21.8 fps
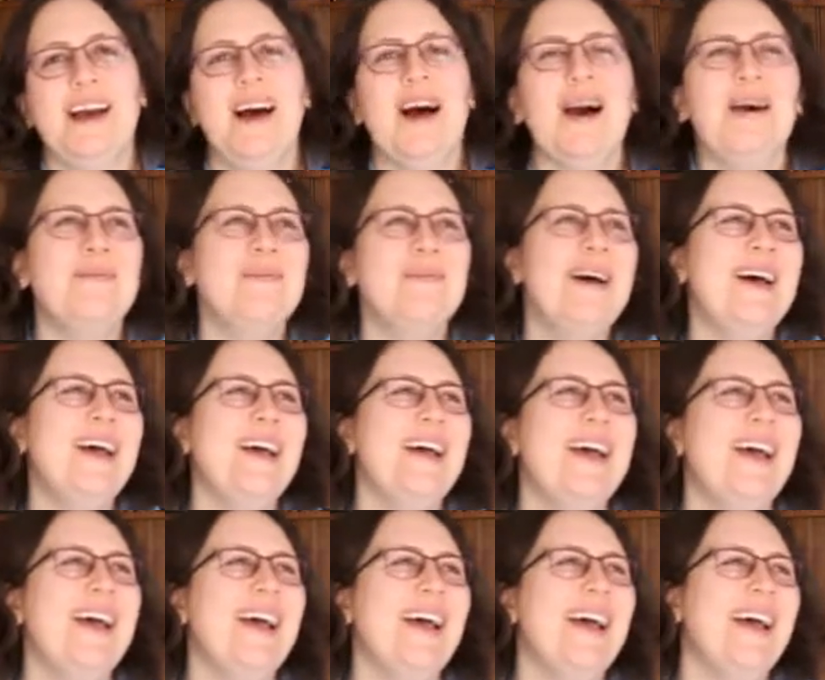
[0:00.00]

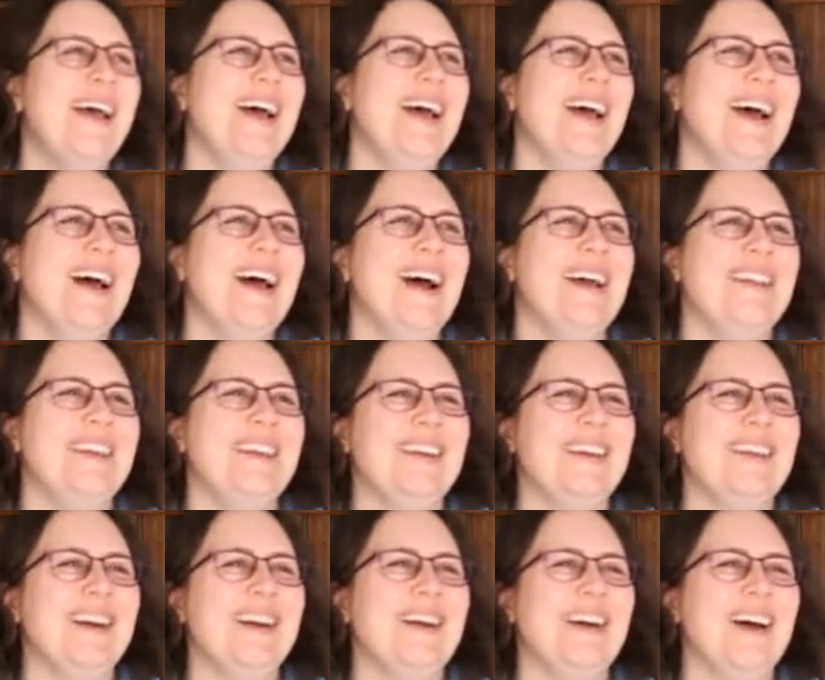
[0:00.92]
I
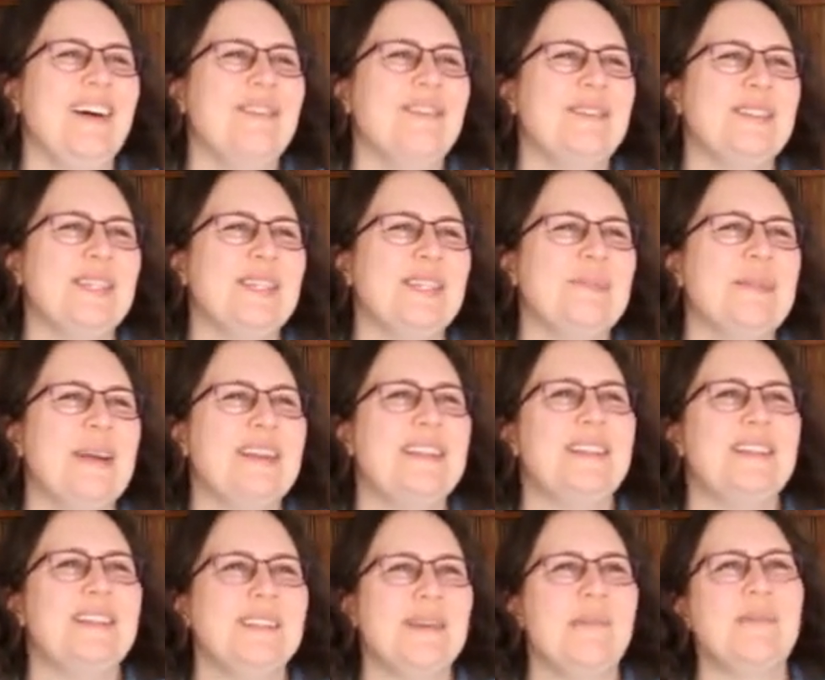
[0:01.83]
think I was
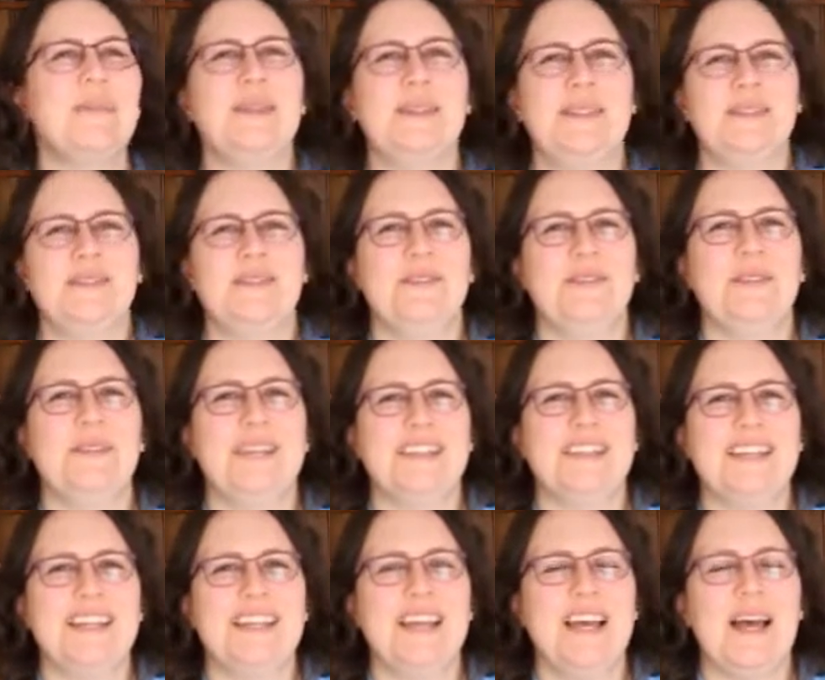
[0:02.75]
expecting something different
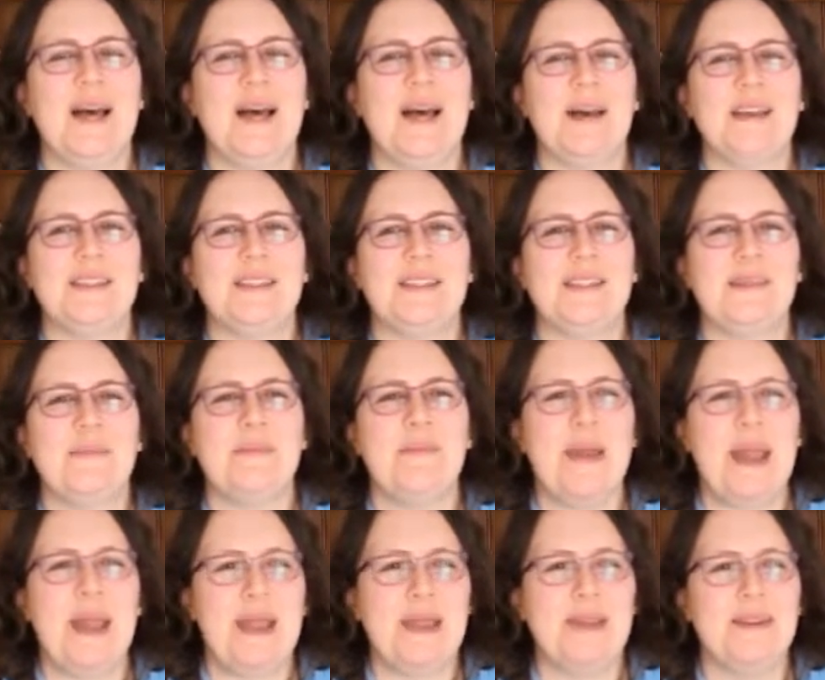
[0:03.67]
is the
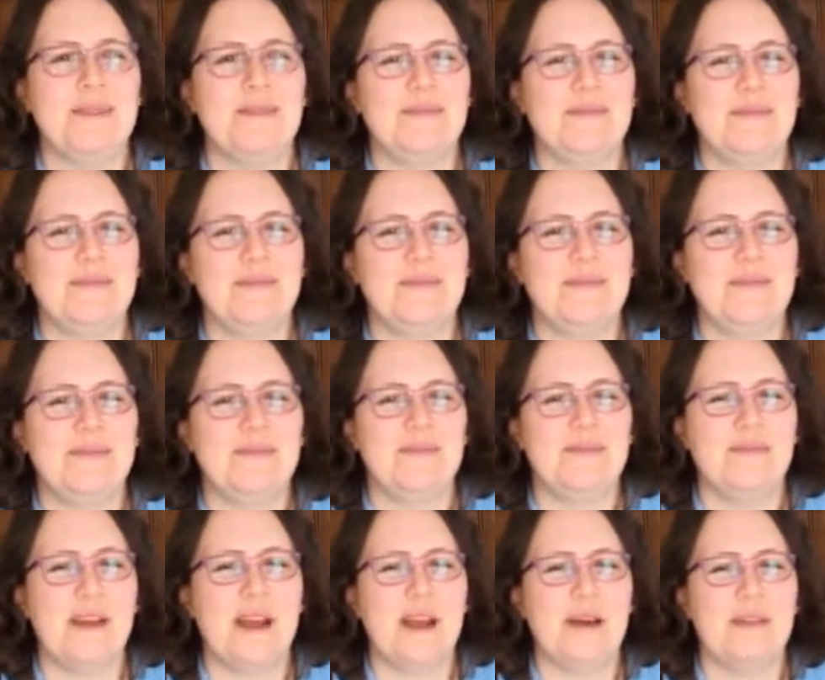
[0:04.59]
main
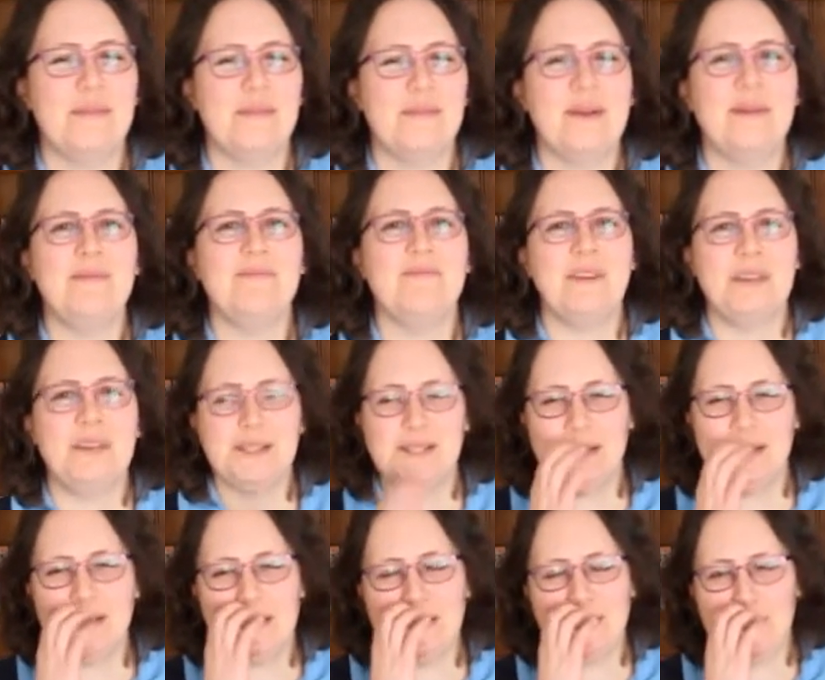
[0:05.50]

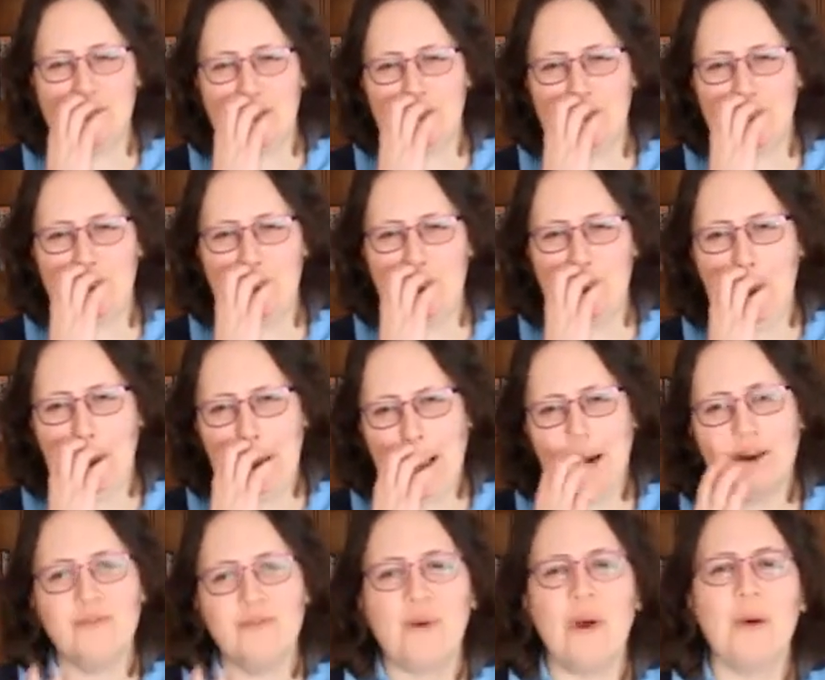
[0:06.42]
reason. There's nothing
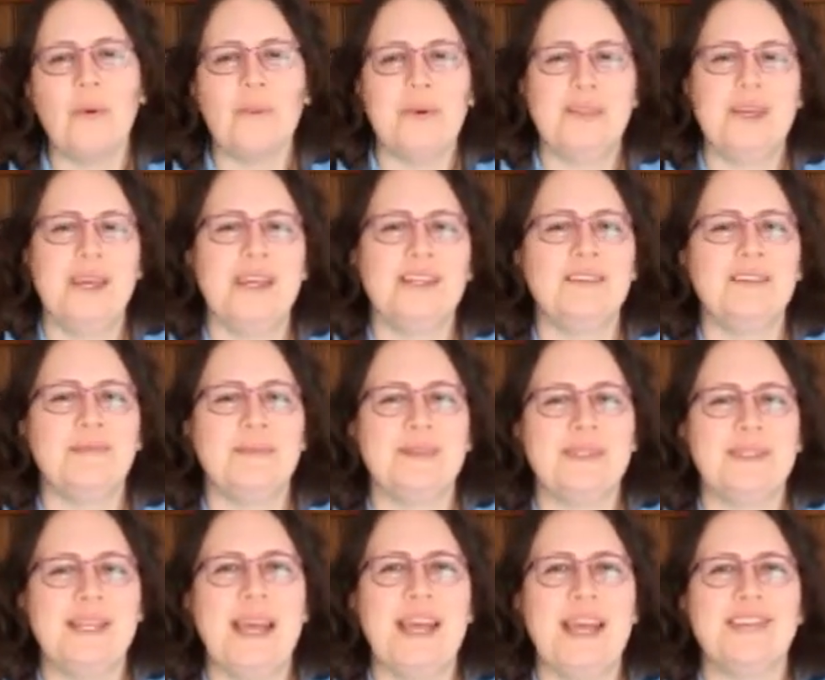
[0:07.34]
wrong with the ending per
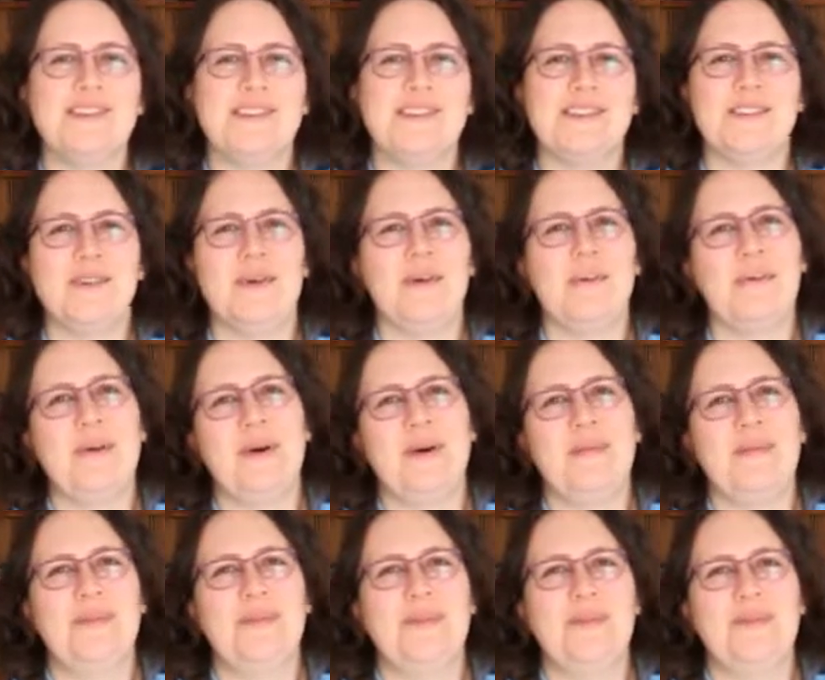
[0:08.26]
se, it's just not what
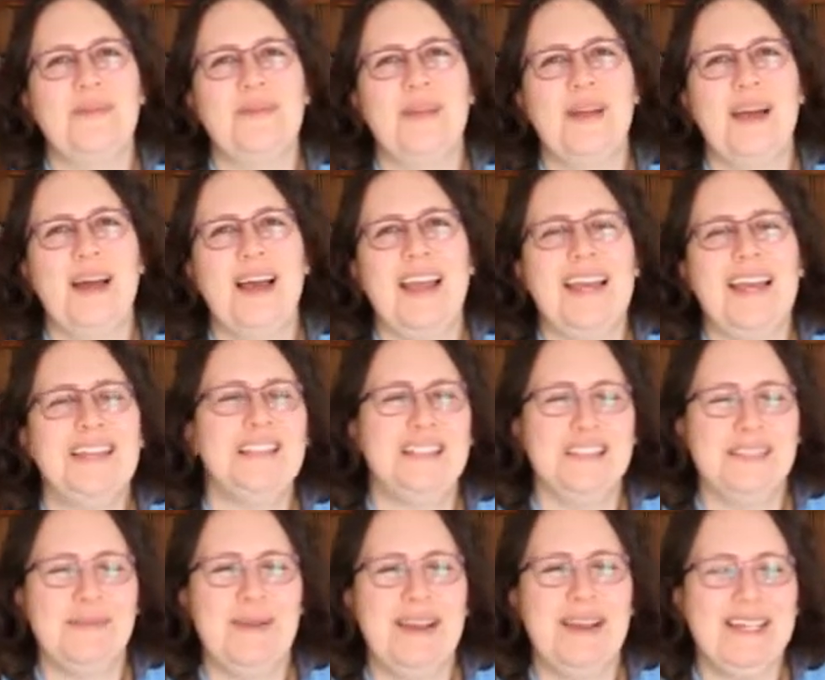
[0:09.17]
I
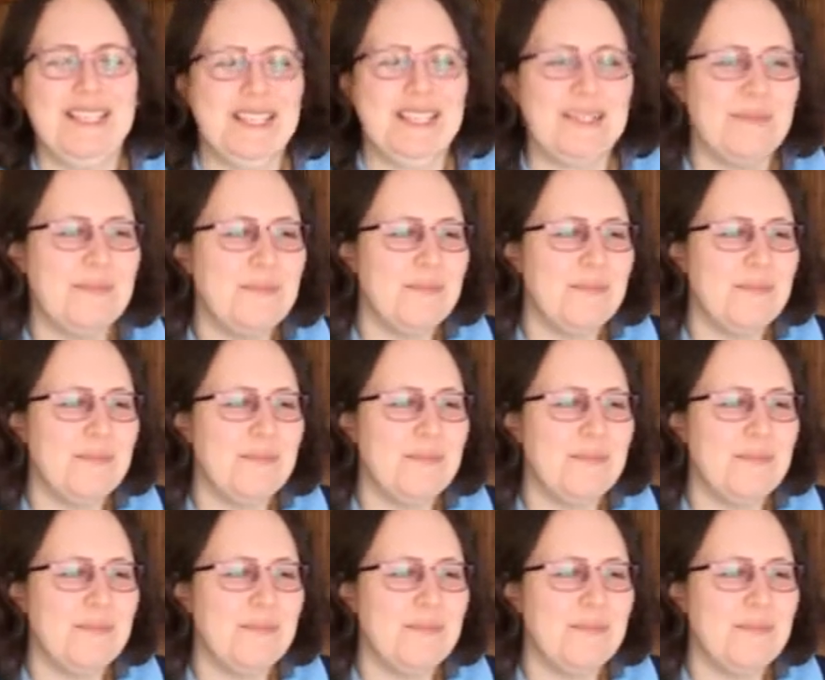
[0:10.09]
anticipated.